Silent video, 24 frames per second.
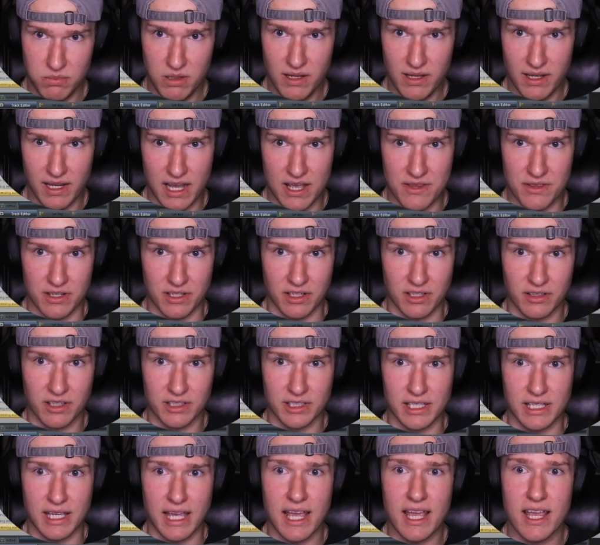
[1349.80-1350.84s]
and then
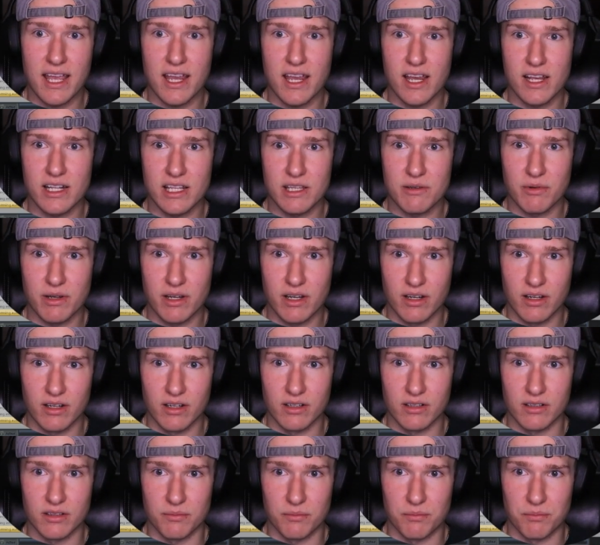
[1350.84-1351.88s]
clicking
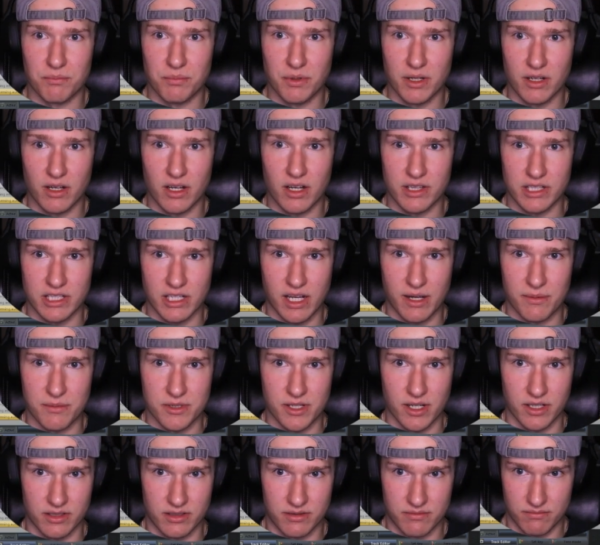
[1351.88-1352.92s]
anywhere but on the
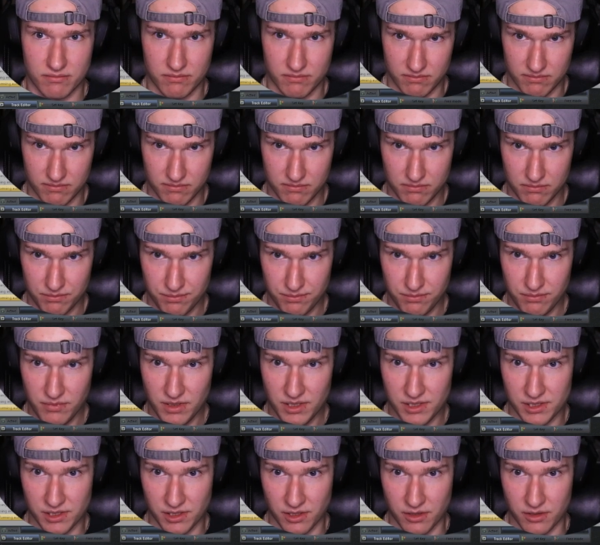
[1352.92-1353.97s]
object.
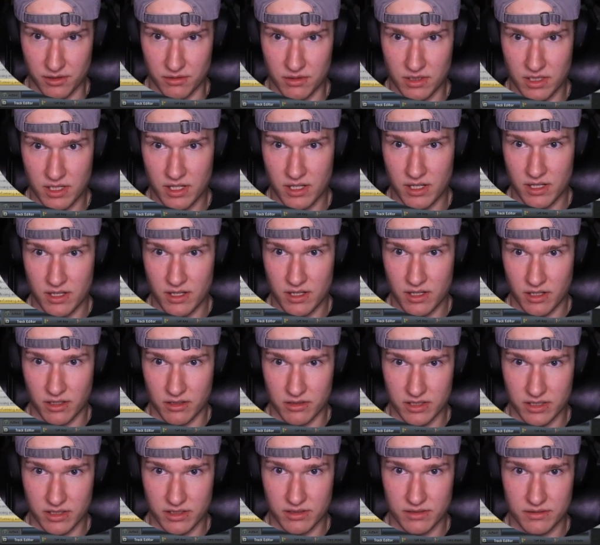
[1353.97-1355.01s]
So
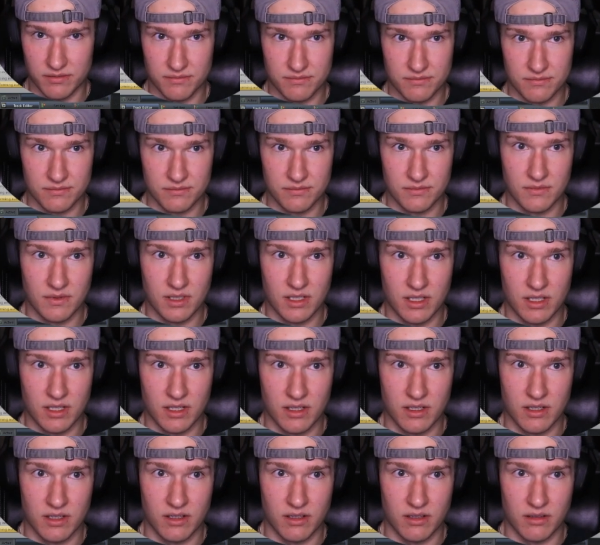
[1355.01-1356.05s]
click,
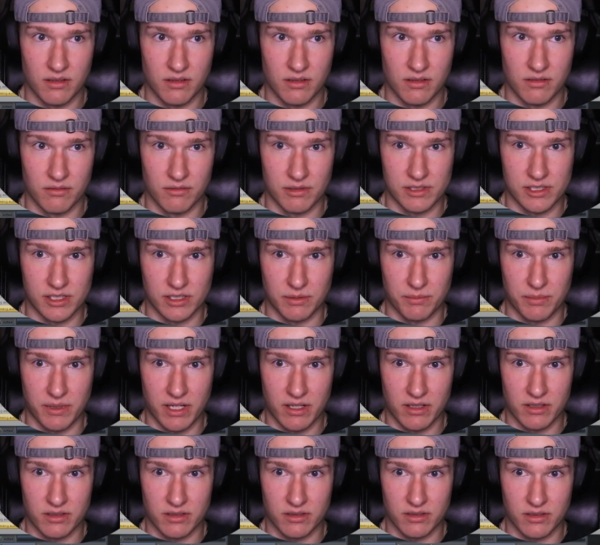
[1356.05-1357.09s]
reset the
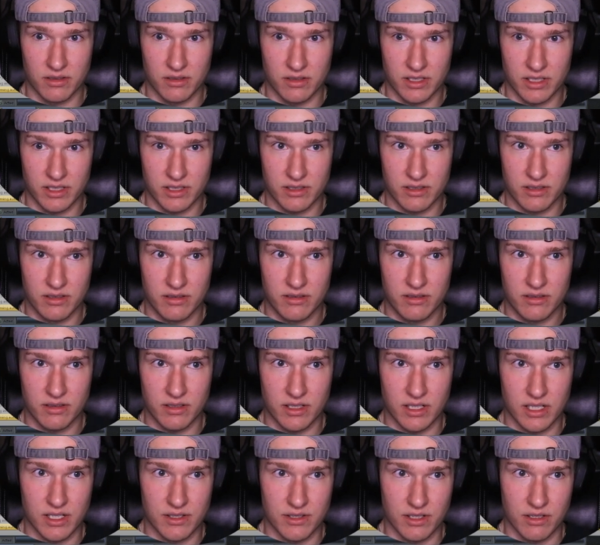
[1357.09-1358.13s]
parent, click,
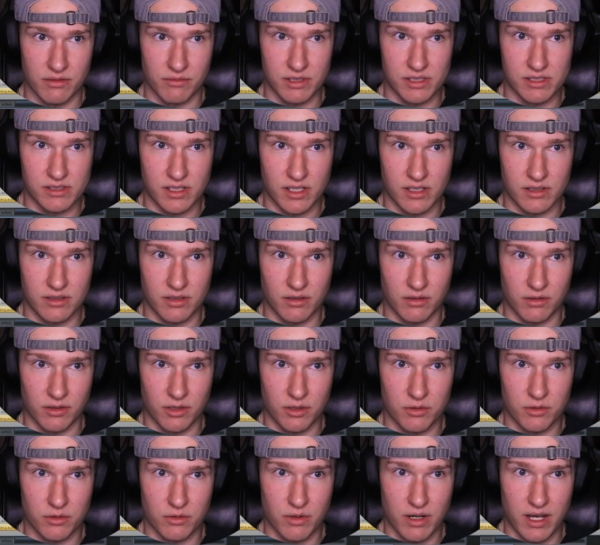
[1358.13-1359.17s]
and then reset to
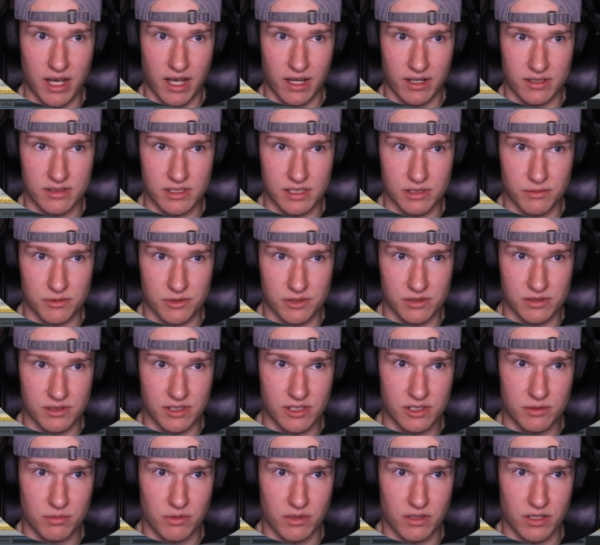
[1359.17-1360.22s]
local axes, which is
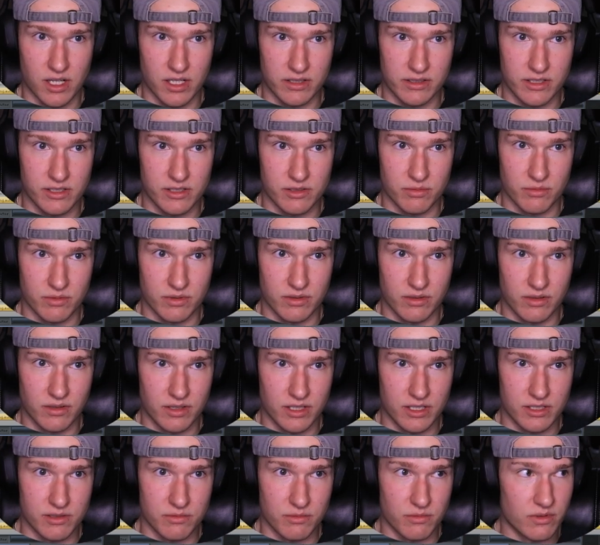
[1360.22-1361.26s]
this one, not this
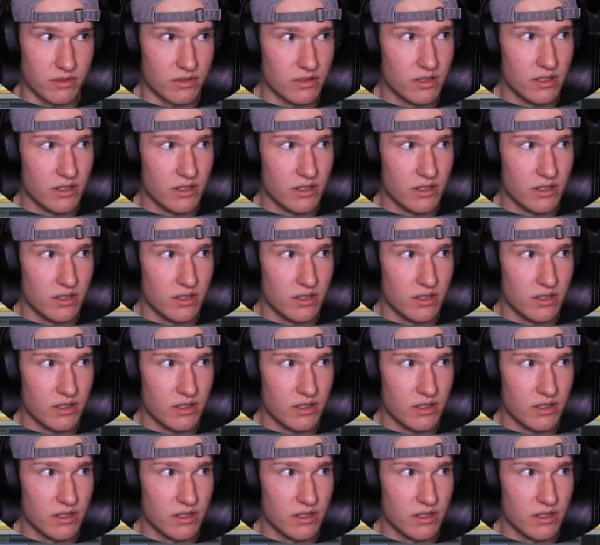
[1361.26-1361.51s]
one,